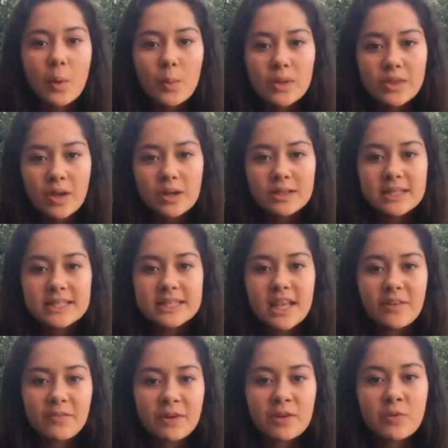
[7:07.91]
With all the
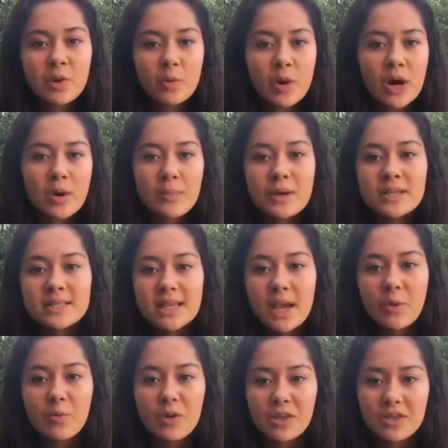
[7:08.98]
safety requirements
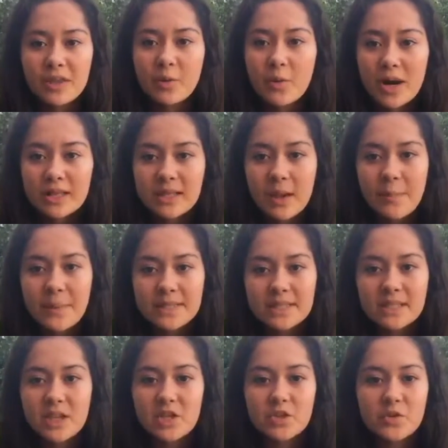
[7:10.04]
and with the right
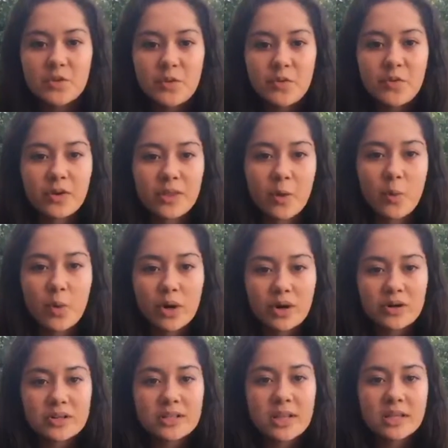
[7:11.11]
capacitation for the
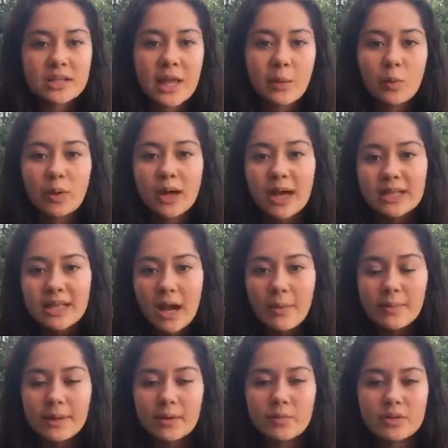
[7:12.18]
workers, they will get
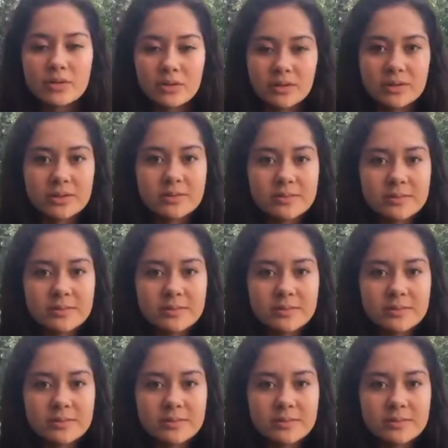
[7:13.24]
a better result.